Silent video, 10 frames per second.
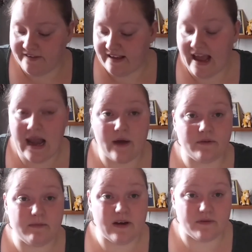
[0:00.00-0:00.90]
Say hello
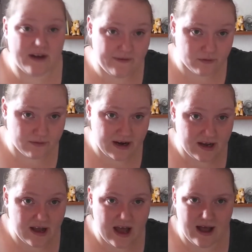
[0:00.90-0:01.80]
to me on
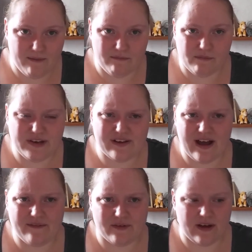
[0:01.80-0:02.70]
Ravelry. I don't
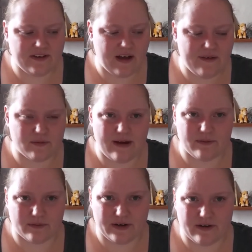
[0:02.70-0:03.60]
have a
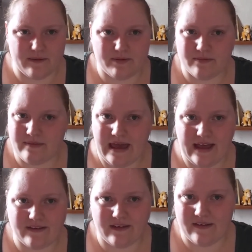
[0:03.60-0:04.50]
Ravelry group yet.